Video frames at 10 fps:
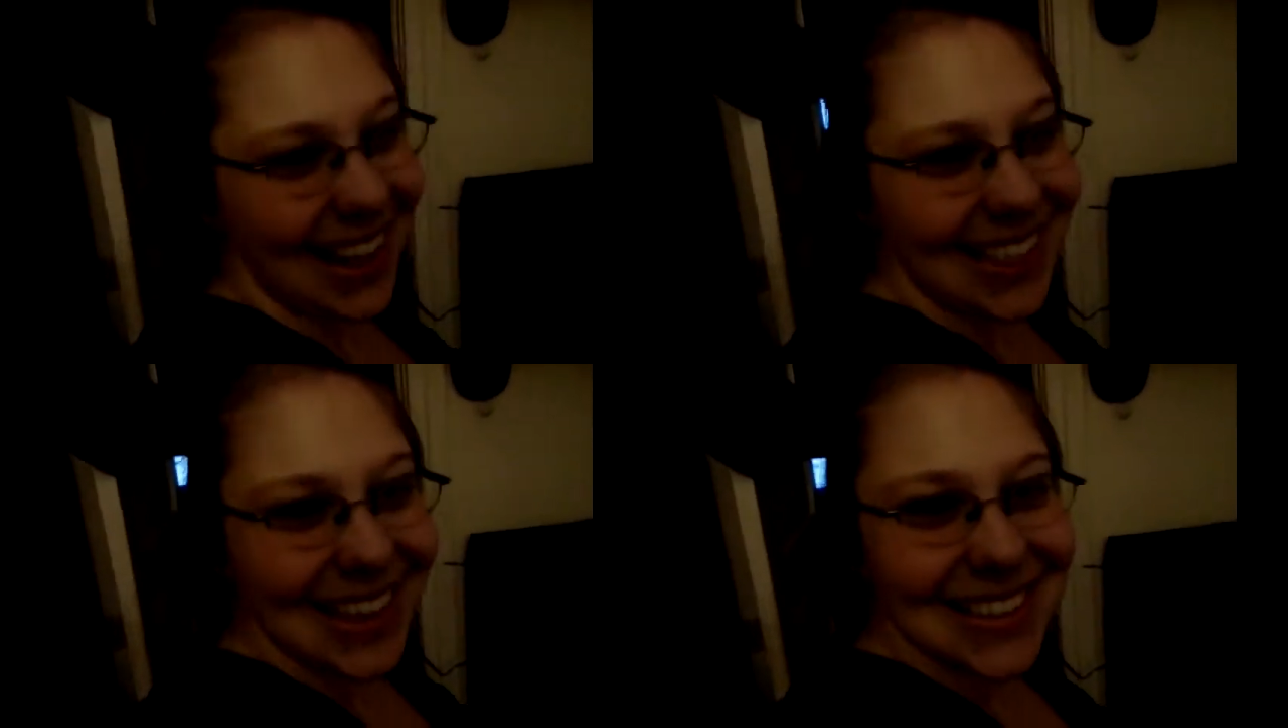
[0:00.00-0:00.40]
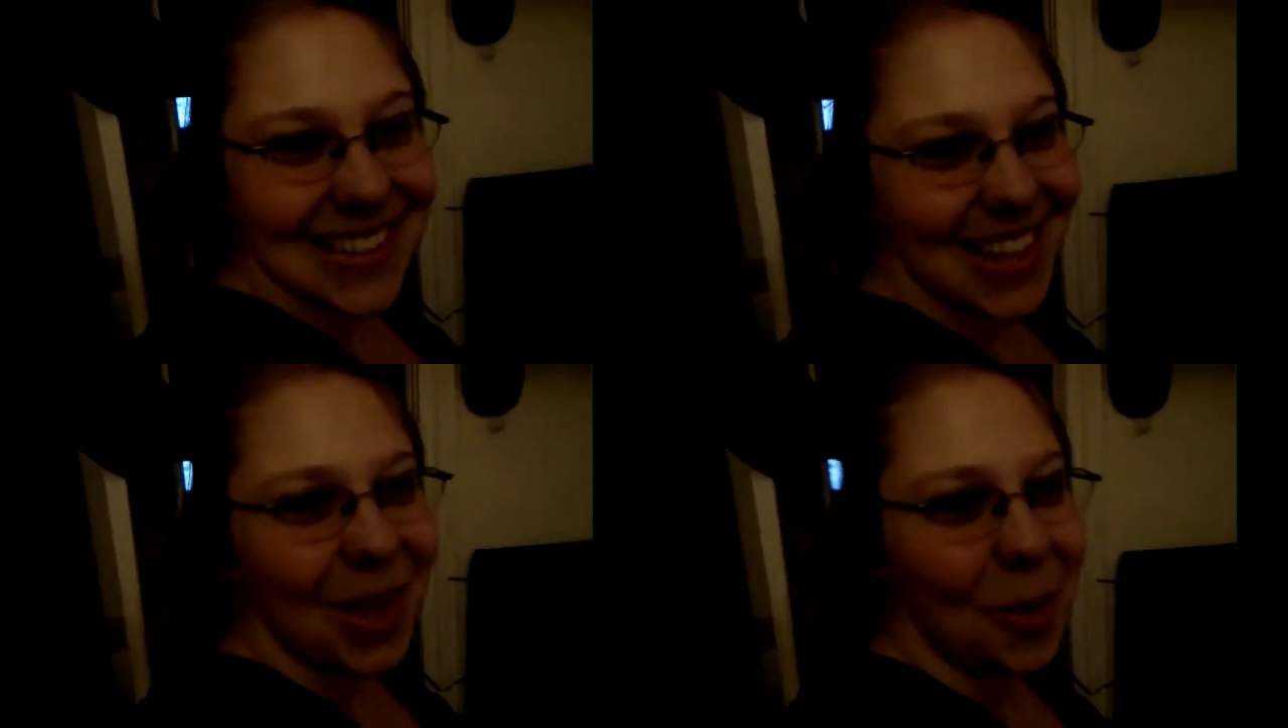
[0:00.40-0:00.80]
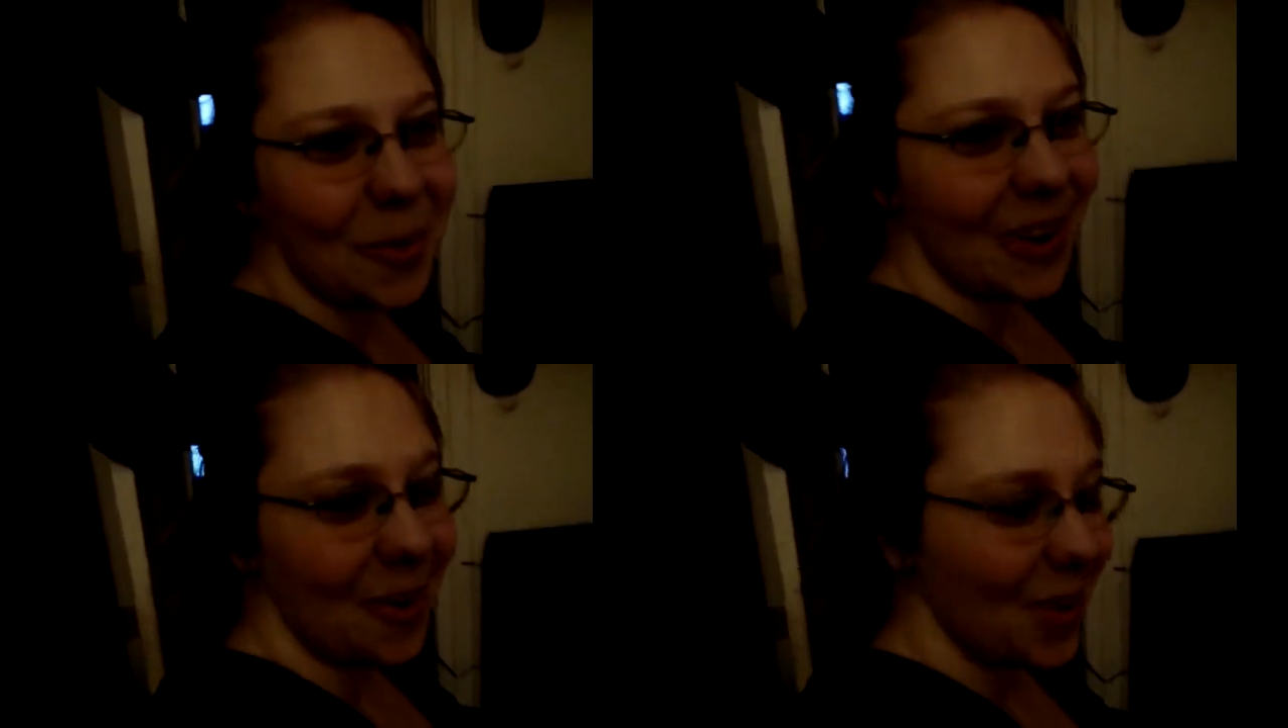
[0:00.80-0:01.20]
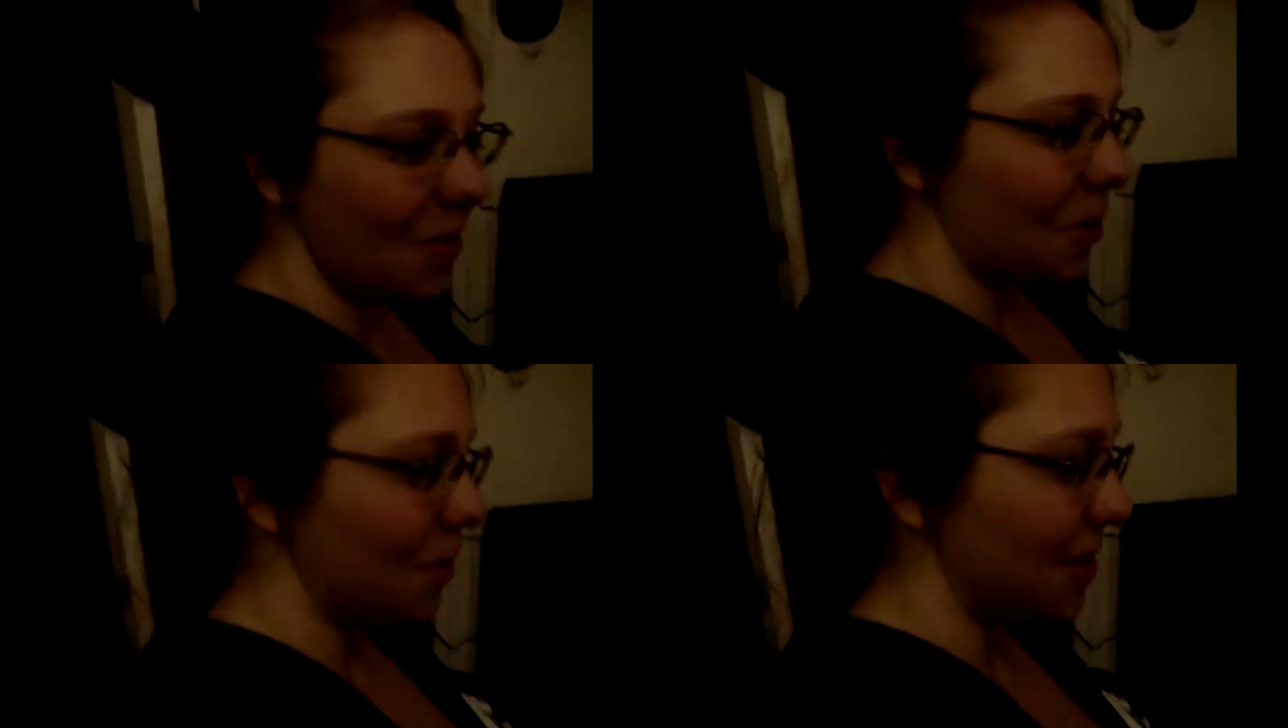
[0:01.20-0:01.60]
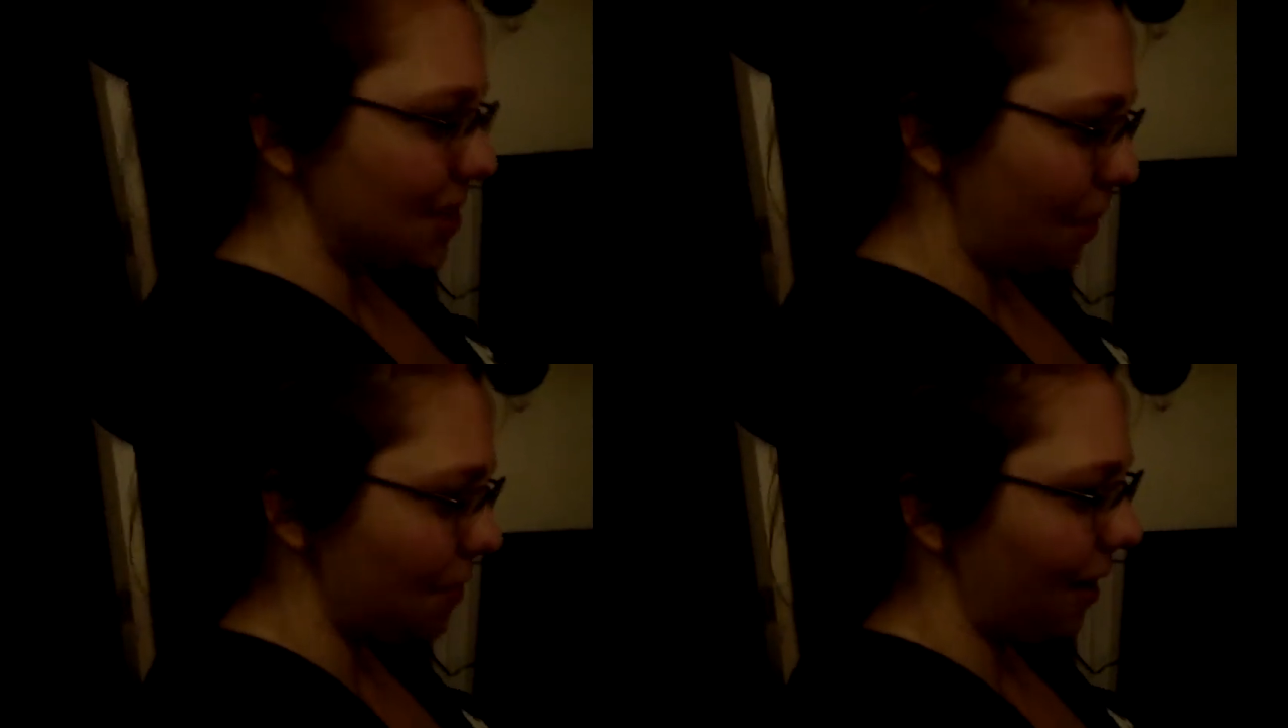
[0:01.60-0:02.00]
And I think it's cute. I really want to
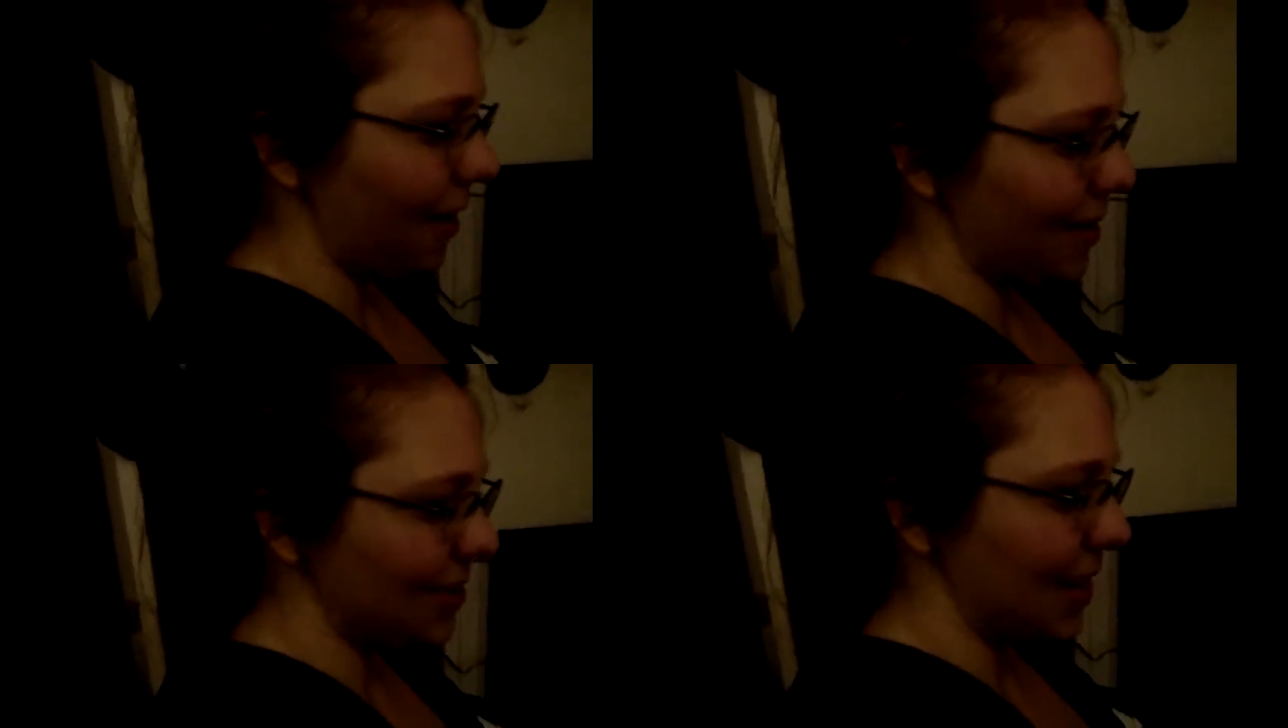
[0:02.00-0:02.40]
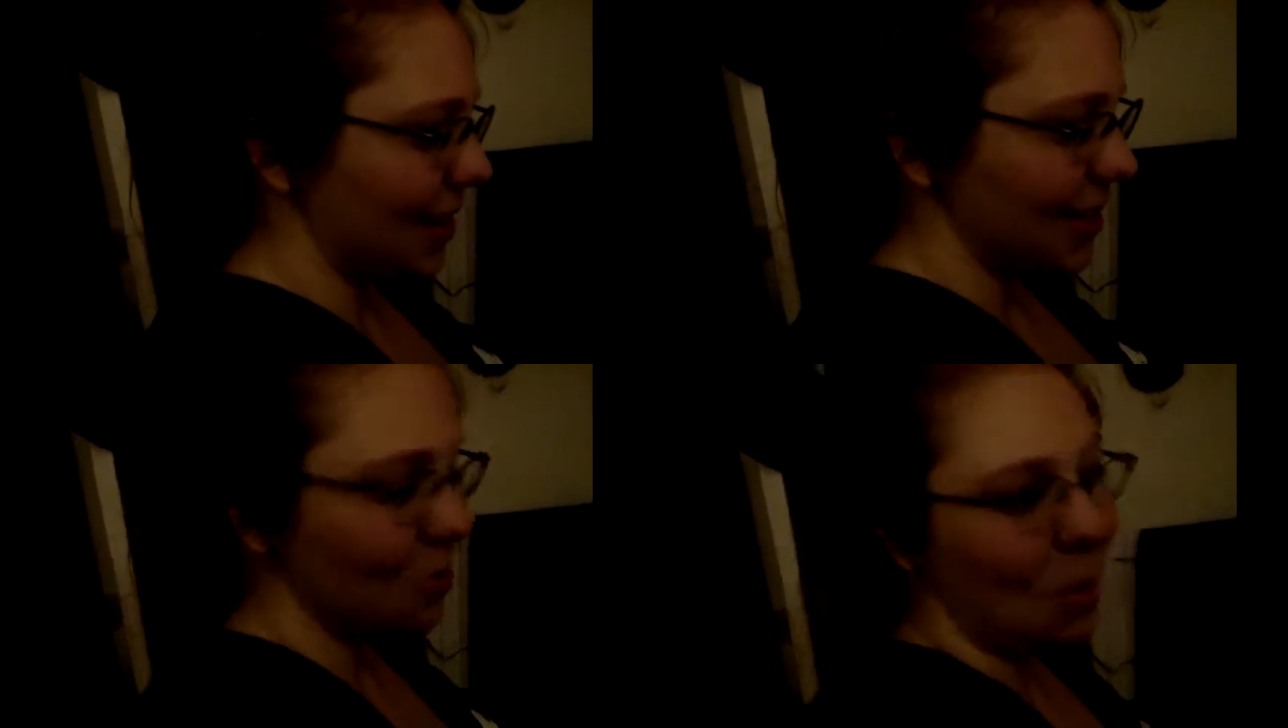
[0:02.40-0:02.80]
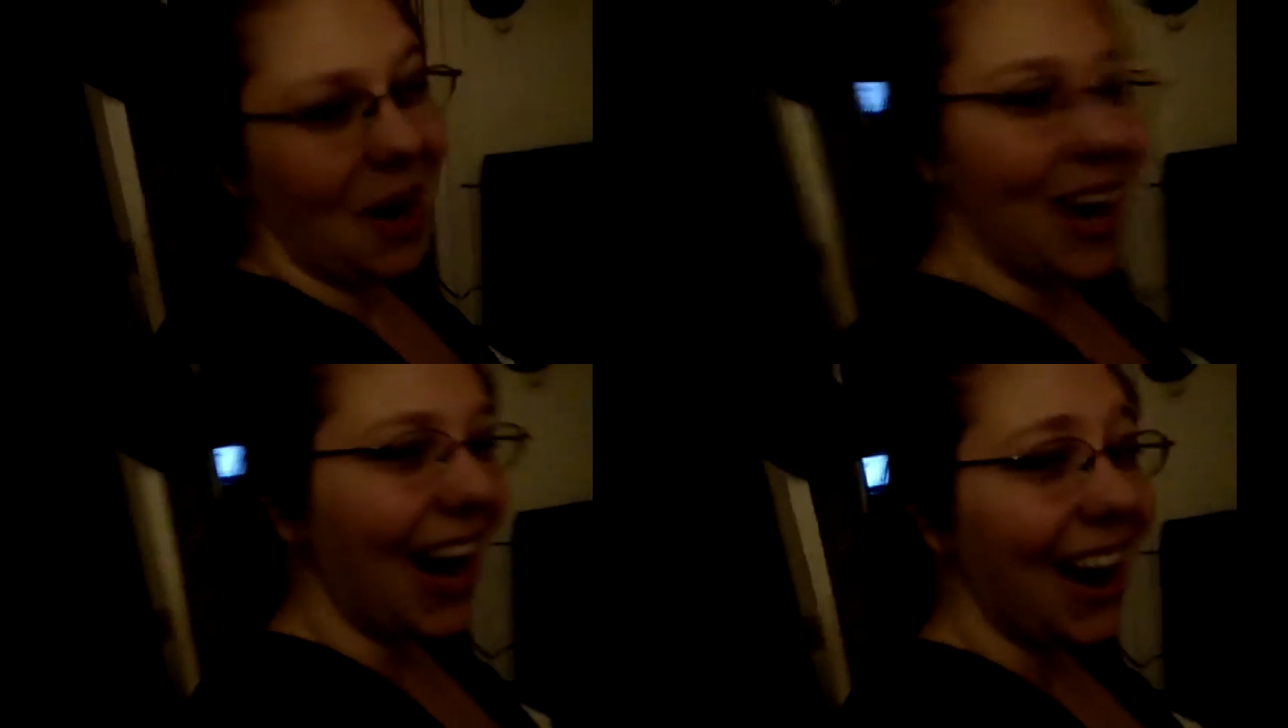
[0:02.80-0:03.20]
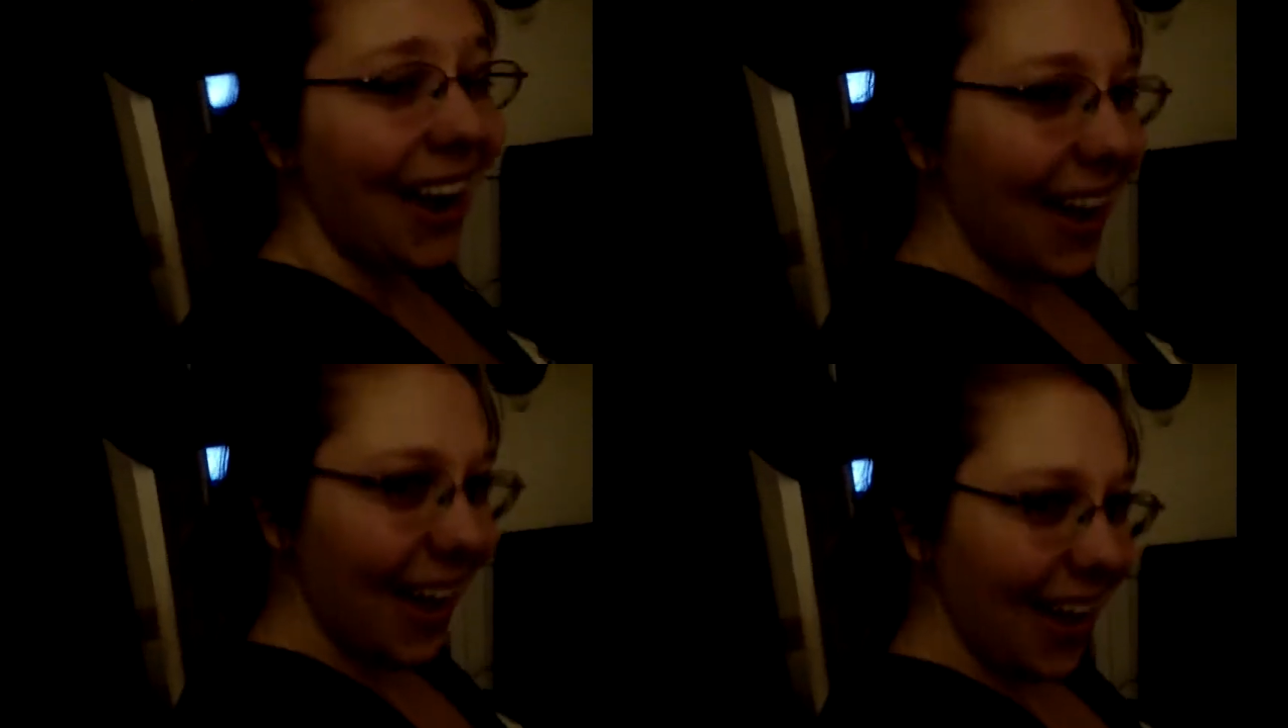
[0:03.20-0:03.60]
put subtitles on his barking.